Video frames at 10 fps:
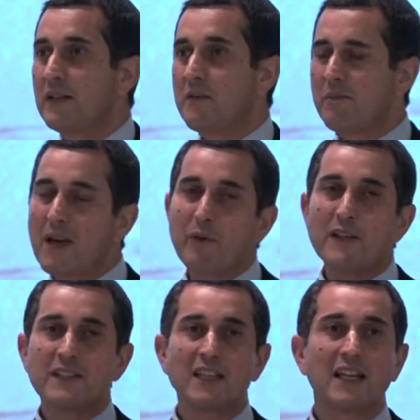Maybe we
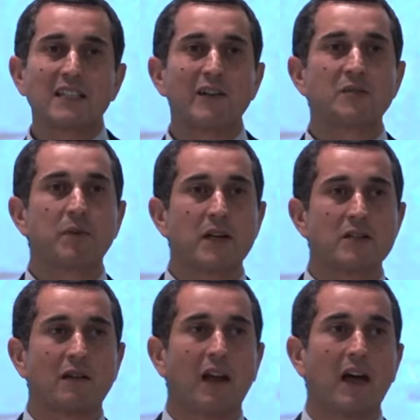see that our
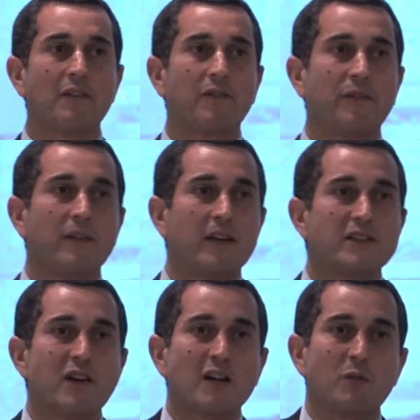spiritual life is
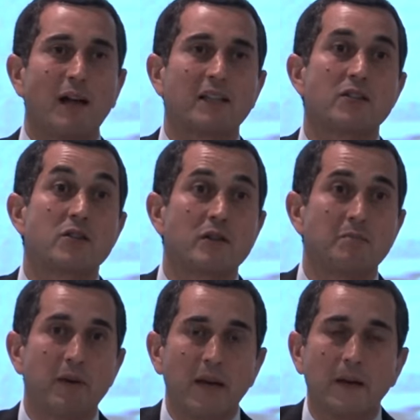not what it should
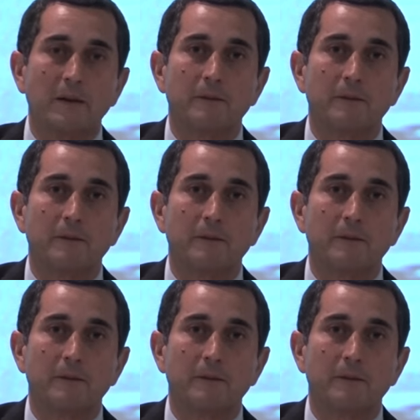be.